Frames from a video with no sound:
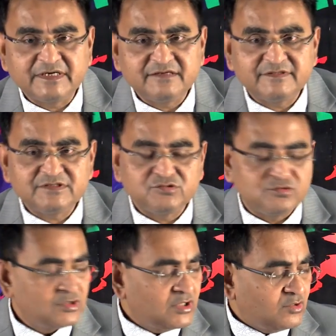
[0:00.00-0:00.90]
relevant
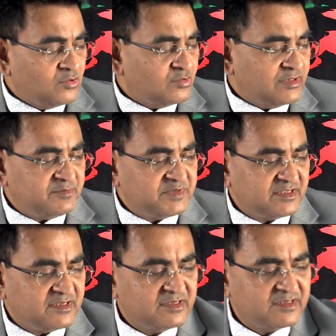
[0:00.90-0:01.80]
to
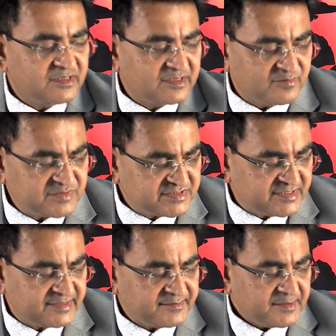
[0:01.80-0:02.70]
Reppe
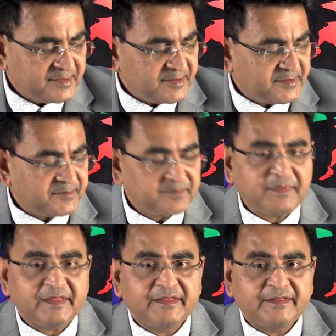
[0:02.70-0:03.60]
chemistry
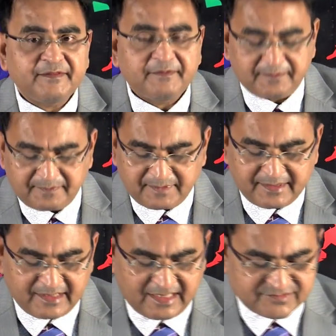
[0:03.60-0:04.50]

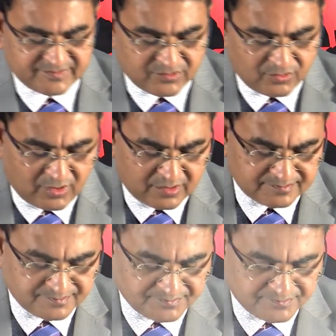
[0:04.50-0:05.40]
as we go on.